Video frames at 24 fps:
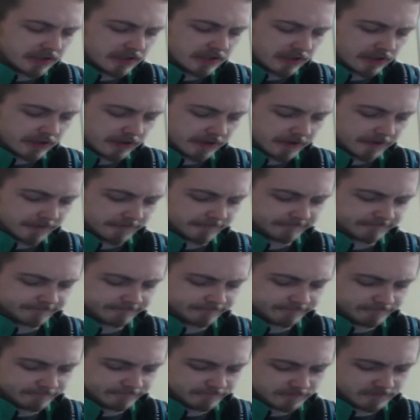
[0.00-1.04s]
Um,
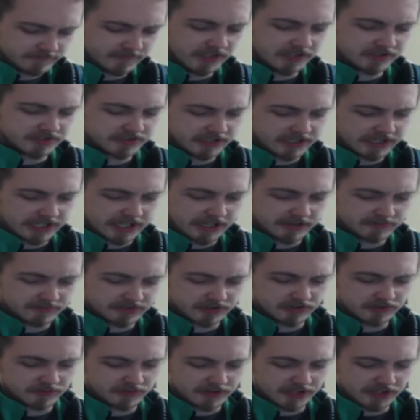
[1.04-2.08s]
there's a lot of games I
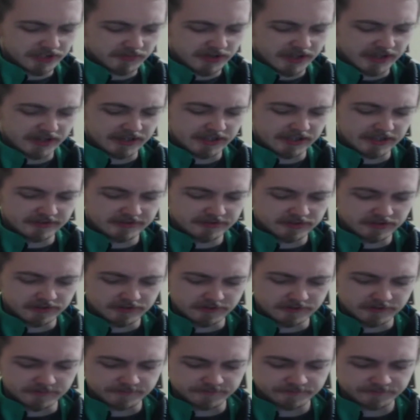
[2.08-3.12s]
do want to get back
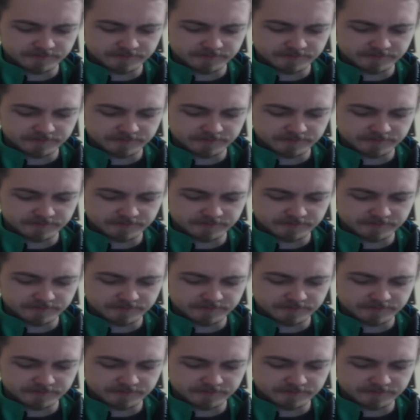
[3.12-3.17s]
into,